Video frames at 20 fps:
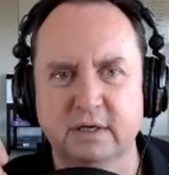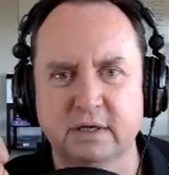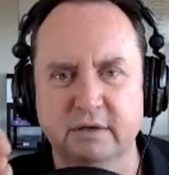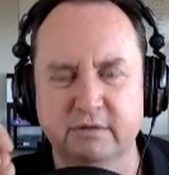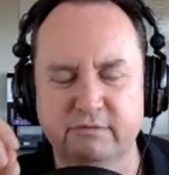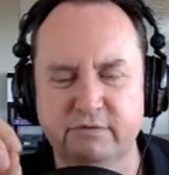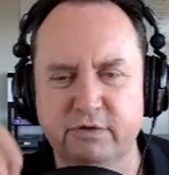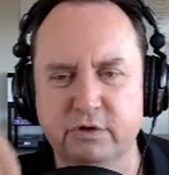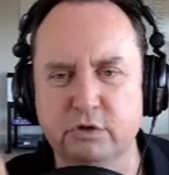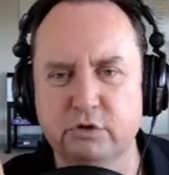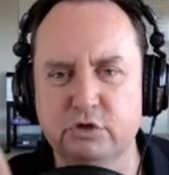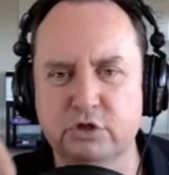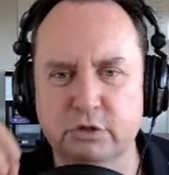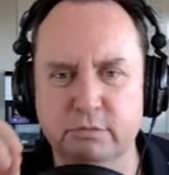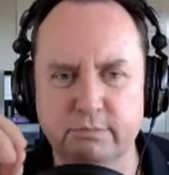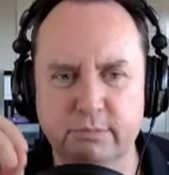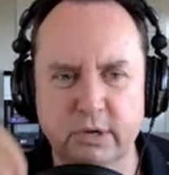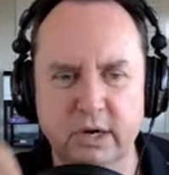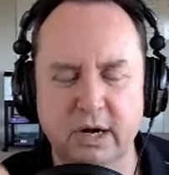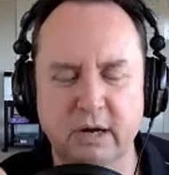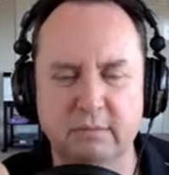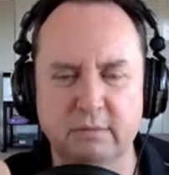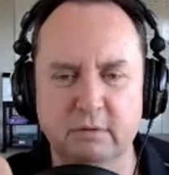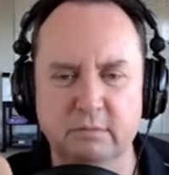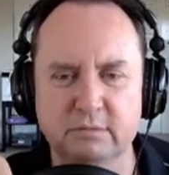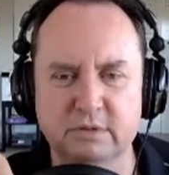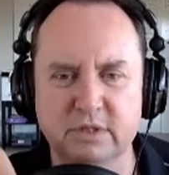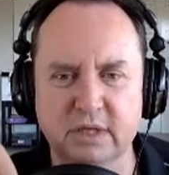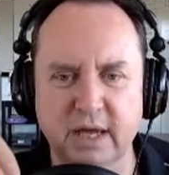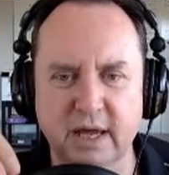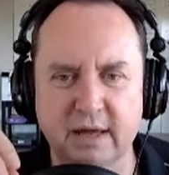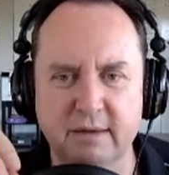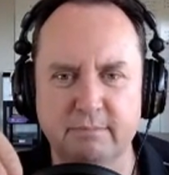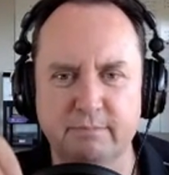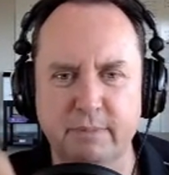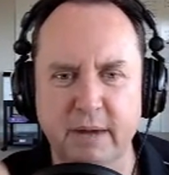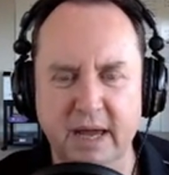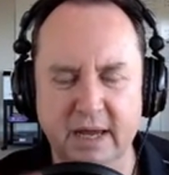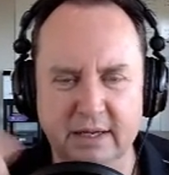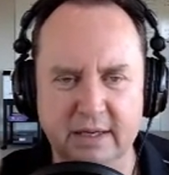confusion problems
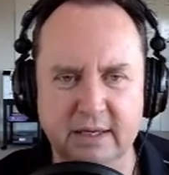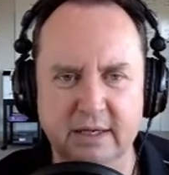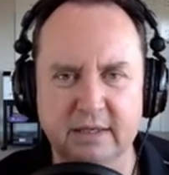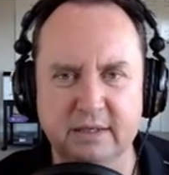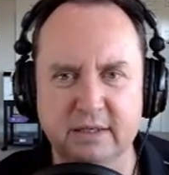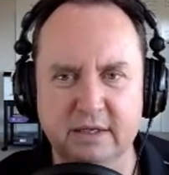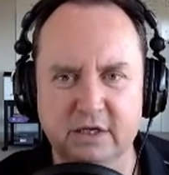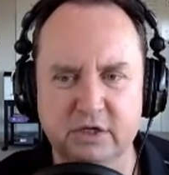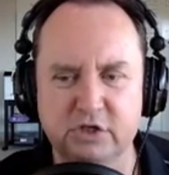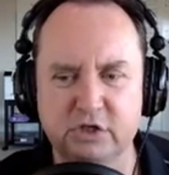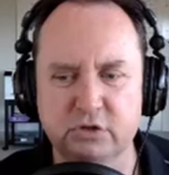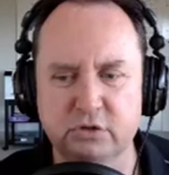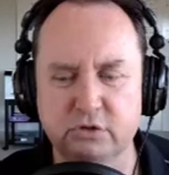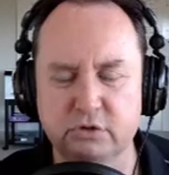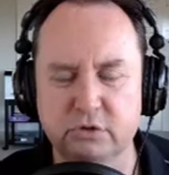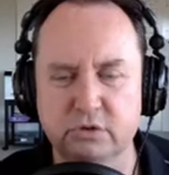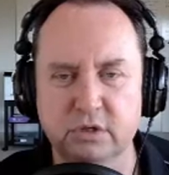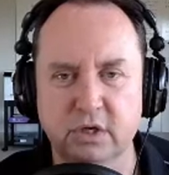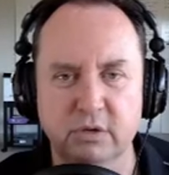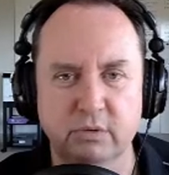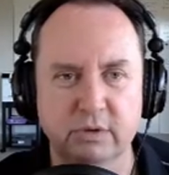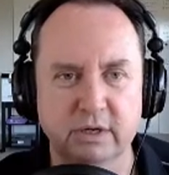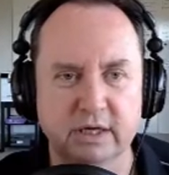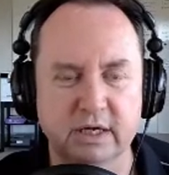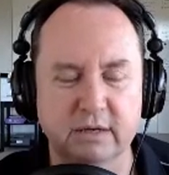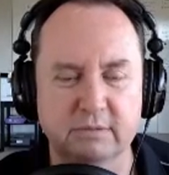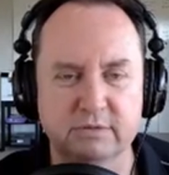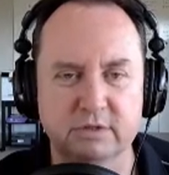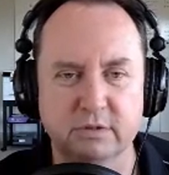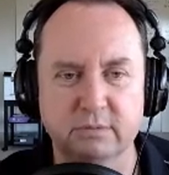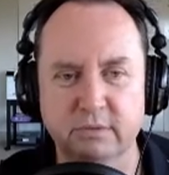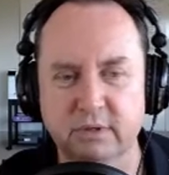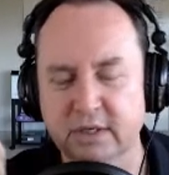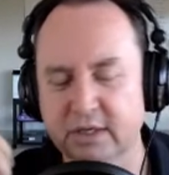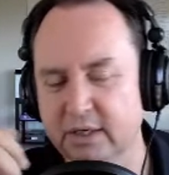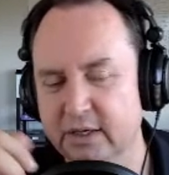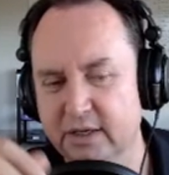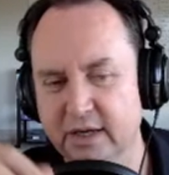and back end issues when it comes to